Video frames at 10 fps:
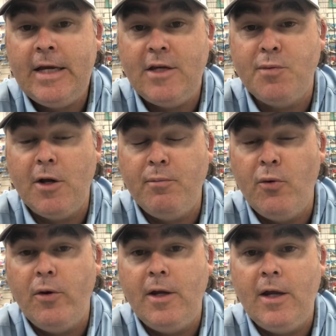He's been
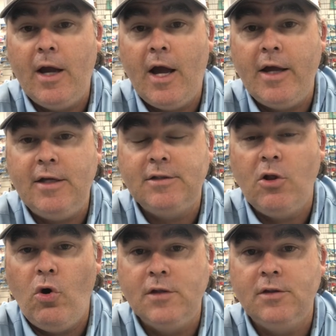putting his
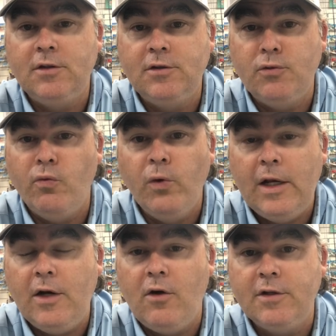clients onto some
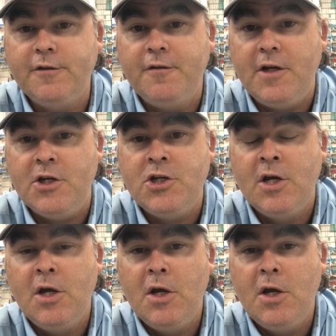really nice fish.